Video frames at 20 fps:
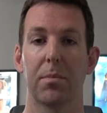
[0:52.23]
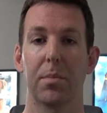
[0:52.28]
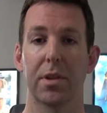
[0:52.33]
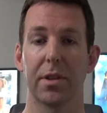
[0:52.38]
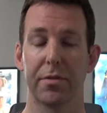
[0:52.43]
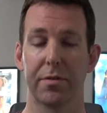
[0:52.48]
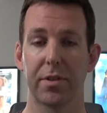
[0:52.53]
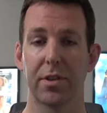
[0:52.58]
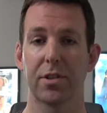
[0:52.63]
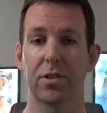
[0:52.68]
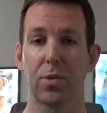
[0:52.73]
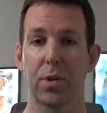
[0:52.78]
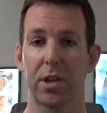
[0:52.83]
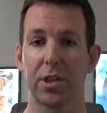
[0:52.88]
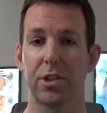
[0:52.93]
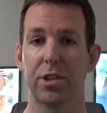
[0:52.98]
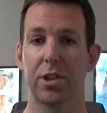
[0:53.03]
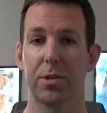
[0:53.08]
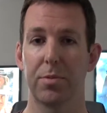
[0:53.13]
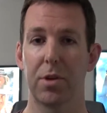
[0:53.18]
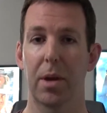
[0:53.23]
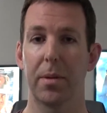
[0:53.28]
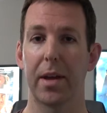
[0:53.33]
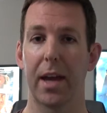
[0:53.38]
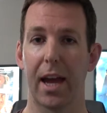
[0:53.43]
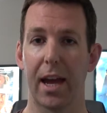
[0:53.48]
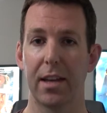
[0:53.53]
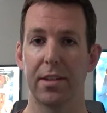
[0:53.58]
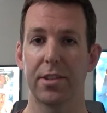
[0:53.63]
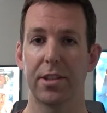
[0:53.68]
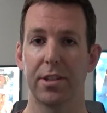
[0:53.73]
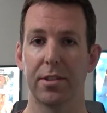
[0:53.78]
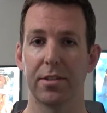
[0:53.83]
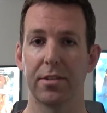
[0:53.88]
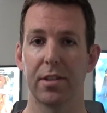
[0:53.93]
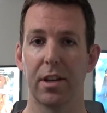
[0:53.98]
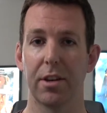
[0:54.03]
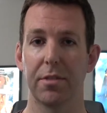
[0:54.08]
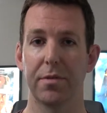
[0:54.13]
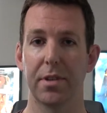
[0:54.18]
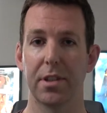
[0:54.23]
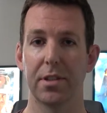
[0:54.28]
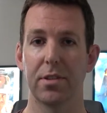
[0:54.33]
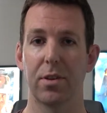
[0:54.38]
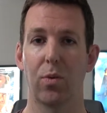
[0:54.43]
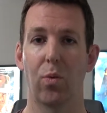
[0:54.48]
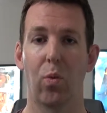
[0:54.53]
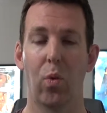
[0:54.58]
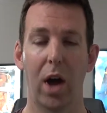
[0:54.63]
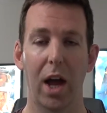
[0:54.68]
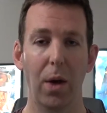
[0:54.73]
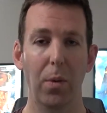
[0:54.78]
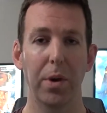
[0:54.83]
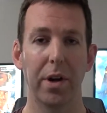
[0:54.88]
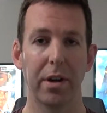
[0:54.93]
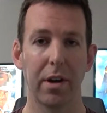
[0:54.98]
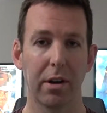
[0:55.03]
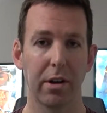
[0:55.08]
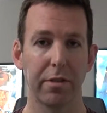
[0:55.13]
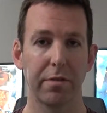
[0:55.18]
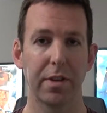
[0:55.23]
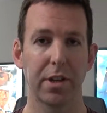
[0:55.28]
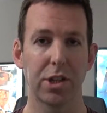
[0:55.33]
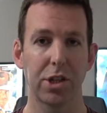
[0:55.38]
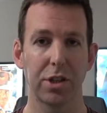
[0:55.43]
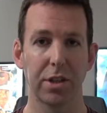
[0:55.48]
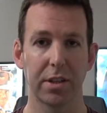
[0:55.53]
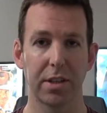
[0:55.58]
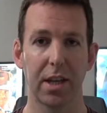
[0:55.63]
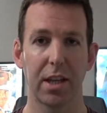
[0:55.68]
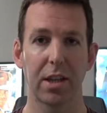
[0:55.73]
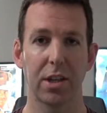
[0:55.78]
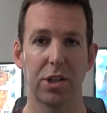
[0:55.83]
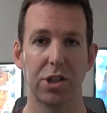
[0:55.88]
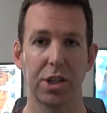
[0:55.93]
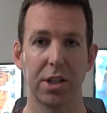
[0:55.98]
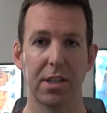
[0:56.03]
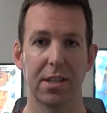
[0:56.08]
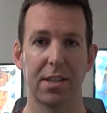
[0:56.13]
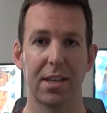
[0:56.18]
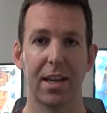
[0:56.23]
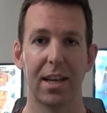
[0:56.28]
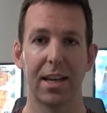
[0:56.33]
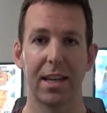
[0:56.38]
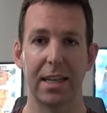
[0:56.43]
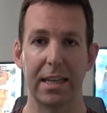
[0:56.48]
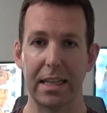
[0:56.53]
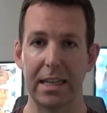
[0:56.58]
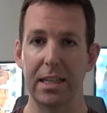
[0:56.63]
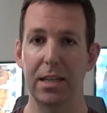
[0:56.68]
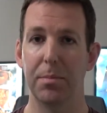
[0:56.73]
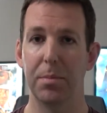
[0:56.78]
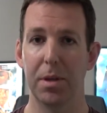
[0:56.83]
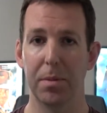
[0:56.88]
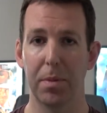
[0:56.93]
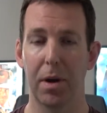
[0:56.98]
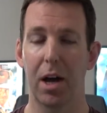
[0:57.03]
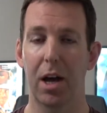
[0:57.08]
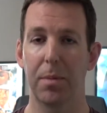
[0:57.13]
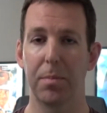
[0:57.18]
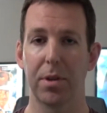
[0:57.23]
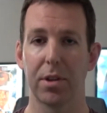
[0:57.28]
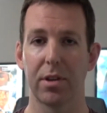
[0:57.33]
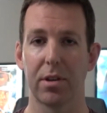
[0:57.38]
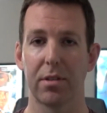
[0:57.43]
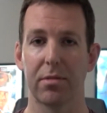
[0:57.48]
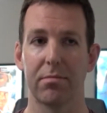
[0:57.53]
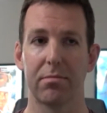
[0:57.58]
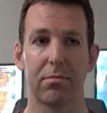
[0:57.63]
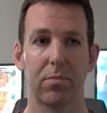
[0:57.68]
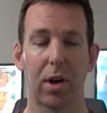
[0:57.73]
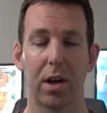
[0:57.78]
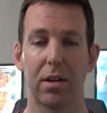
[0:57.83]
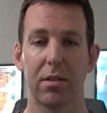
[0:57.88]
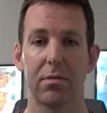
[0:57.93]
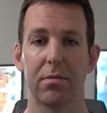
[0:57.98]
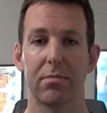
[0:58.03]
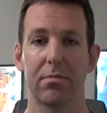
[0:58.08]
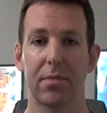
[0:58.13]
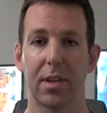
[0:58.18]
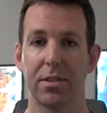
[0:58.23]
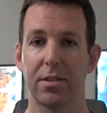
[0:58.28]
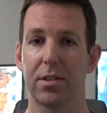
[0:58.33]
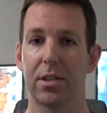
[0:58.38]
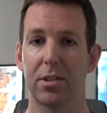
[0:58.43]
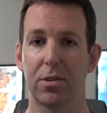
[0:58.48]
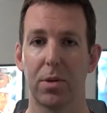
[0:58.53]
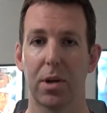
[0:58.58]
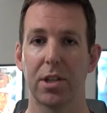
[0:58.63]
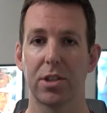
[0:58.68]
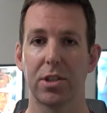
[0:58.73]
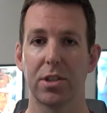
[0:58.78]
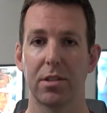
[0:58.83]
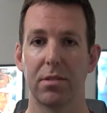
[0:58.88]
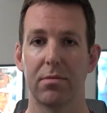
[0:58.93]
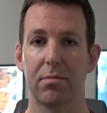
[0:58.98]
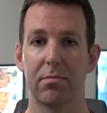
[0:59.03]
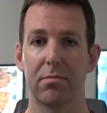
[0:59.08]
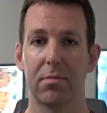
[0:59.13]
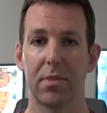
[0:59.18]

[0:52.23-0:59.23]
But the first question you're probably asking yourself is, why would an artificial intelligence need to be popular? Well, that's a good question.